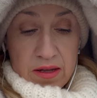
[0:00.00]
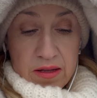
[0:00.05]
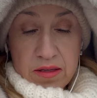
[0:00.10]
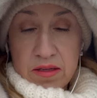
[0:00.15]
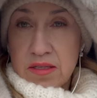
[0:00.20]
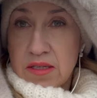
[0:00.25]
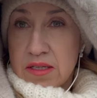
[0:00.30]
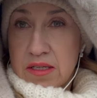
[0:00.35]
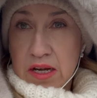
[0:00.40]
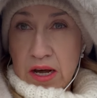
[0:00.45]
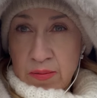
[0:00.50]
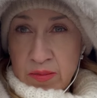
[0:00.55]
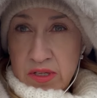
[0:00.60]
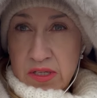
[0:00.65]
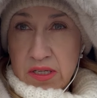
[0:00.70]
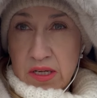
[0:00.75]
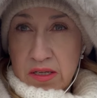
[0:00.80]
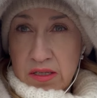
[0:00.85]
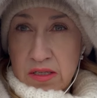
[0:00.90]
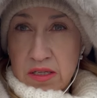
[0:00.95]
this is common
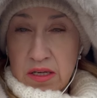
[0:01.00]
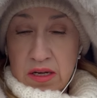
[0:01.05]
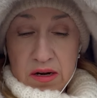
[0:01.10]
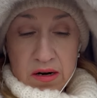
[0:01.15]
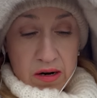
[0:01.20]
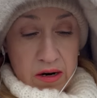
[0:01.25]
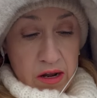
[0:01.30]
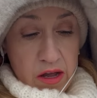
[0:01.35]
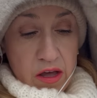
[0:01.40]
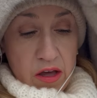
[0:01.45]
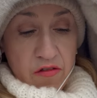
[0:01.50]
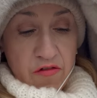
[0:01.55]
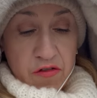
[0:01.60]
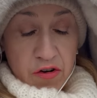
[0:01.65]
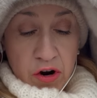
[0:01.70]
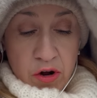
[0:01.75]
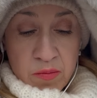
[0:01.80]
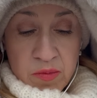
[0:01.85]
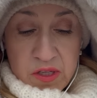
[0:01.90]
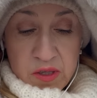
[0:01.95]
sense here,
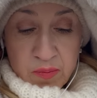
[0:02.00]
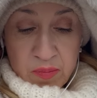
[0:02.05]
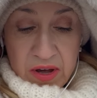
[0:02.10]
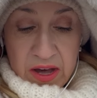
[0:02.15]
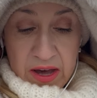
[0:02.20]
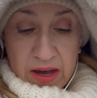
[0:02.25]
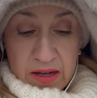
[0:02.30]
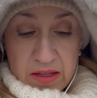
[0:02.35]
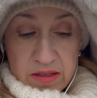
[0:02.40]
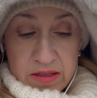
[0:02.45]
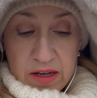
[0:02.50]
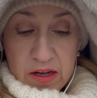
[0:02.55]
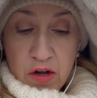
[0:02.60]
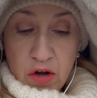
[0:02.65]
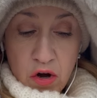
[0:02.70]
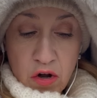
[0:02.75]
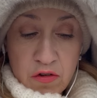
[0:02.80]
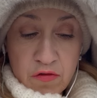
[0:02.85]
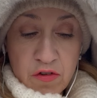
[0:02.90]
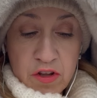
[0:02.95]
from Spain, the
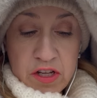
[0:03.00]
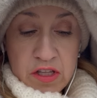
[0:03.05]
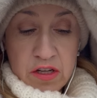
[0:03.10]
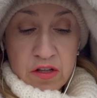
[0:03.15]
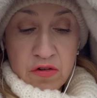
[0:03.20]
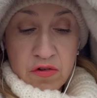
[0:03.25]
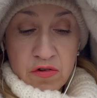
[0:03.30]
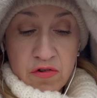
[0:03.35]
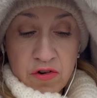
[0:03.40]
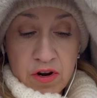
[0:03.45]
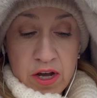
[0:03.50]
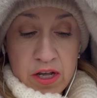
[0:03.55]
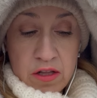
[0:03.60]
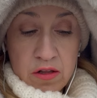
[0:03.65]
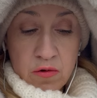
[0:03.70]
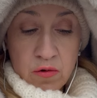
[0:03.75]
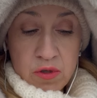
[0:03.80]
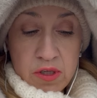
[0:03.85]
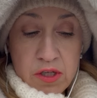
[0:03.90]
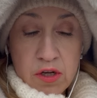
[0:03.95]
conflict in Ukraine
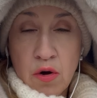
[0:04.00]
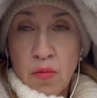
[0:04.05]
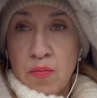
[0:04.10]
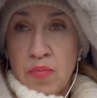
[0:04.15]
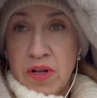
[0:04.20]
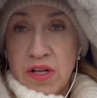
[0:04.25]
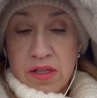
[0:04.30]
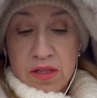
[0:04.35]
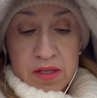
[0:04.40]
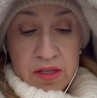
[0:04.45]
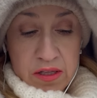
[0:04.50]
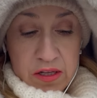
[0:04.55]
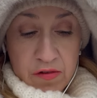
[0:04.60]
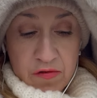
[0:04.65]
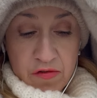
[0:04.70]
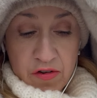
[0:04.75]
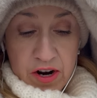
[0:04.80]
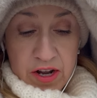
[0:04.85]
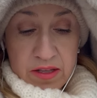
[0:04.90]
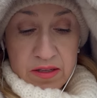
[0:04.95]
looks completely
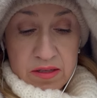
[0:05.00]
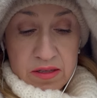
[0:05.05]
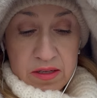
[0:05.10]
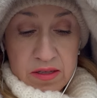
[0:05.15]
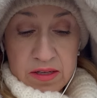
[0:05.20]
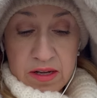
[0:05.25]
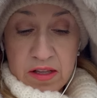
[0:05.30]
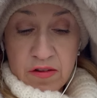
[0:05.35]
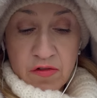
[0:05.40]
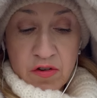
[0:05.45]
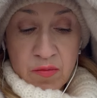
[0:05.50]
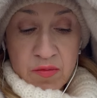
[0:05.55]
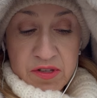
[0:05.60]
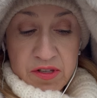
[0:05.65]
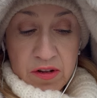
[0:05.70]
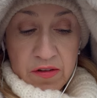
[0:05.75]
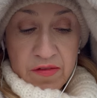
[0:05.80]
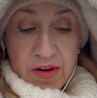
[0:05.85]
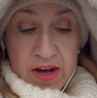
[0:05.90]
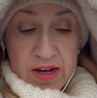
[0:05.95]
different than from
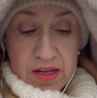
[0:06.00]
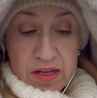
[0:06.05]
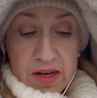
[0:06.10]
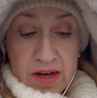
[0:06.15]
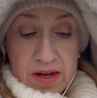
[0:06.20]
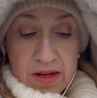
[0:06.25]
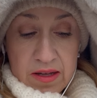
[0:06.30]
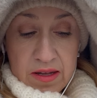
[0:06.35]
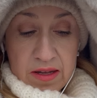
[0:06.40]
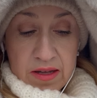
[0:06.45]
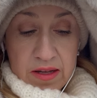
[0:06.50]
Slovakia.